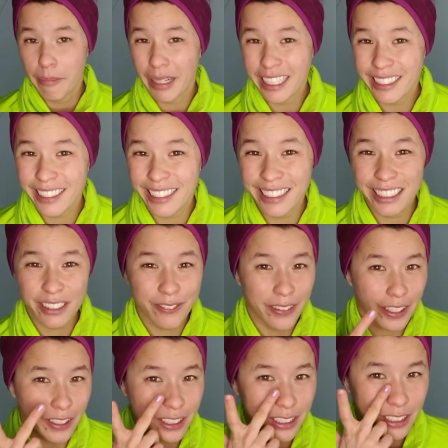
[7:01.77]
my skin is
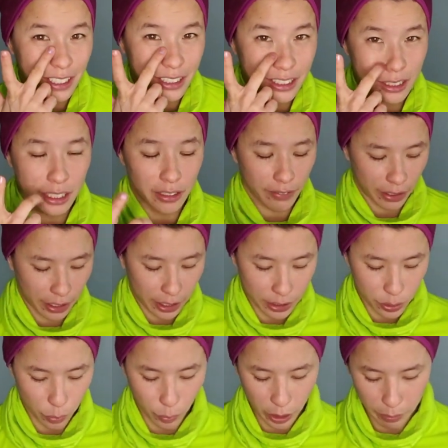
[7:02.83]
very sensitive and
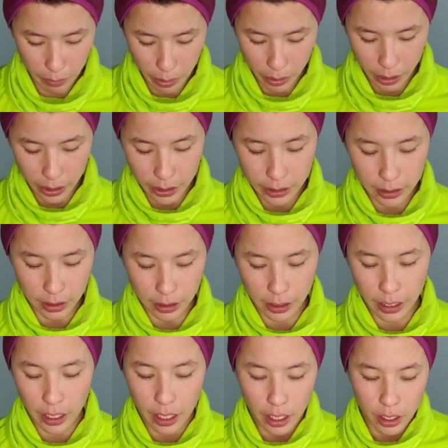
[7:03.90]
gets windburnt
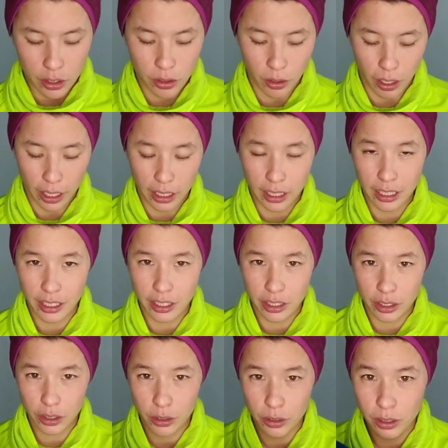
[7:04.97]
easily. So I like to
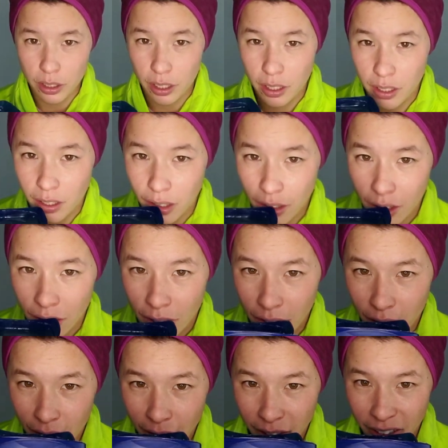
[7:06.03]
use
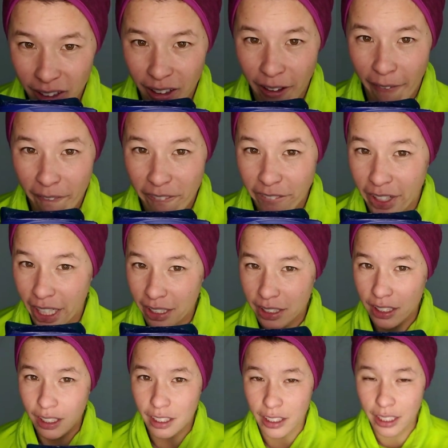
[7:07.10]

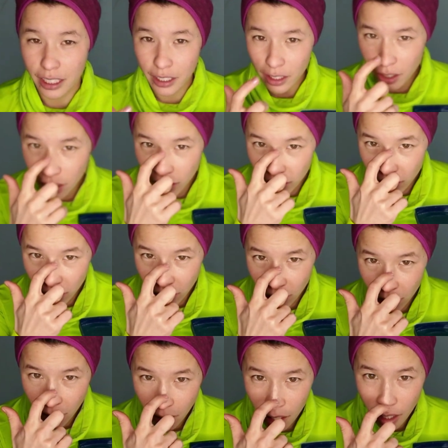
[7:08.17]
Vaseline
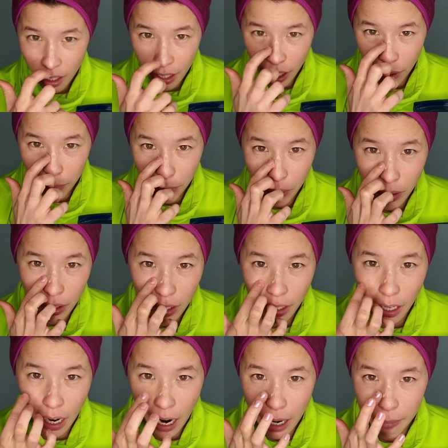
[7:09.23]
and I'll put
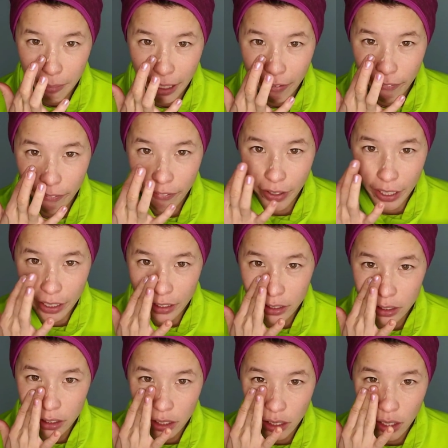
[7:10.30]
it on my
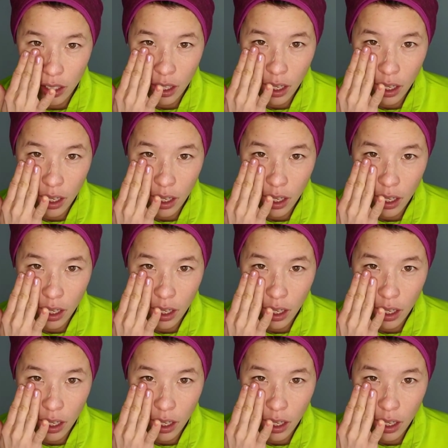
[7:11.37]
face.